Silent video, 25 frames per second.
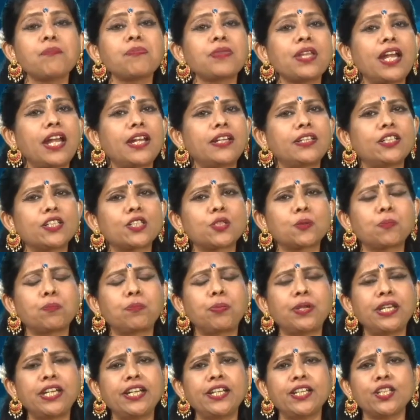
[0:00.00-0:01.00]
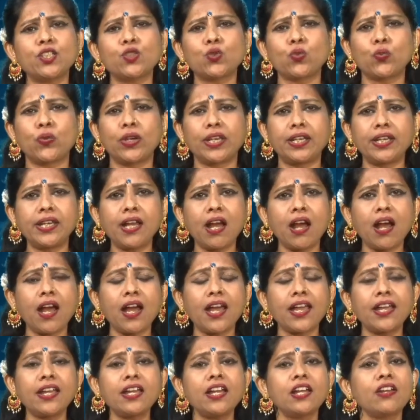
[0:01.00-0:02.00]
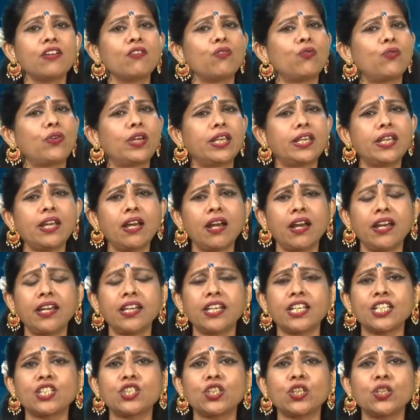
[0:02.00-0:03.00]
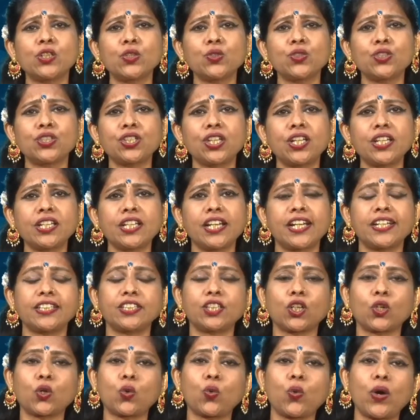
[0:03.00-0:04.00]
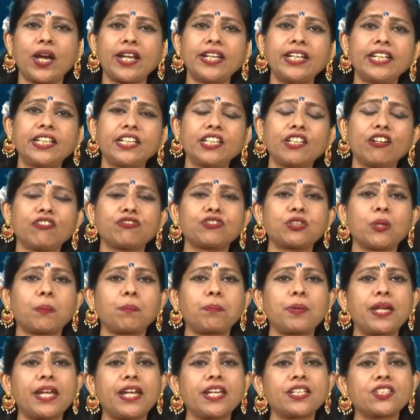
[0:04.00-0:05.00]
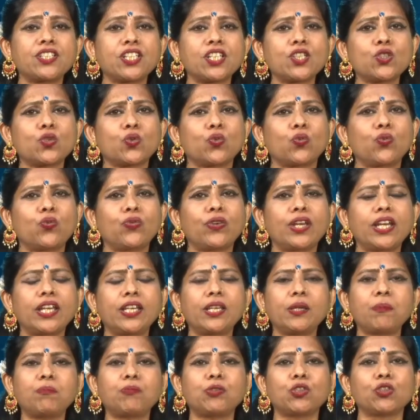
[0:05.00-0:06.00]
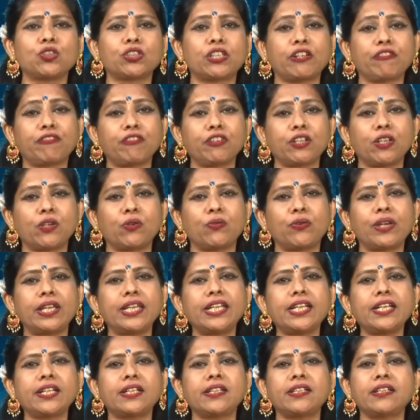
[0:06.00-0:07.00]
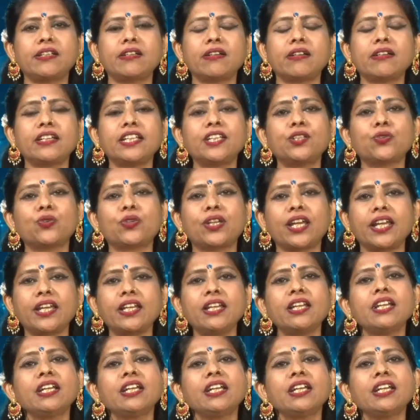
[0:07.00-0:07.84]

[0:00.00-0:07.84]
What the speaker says: and the speed is very high resolution, and the quality of the page is very beautiful, very clearly you can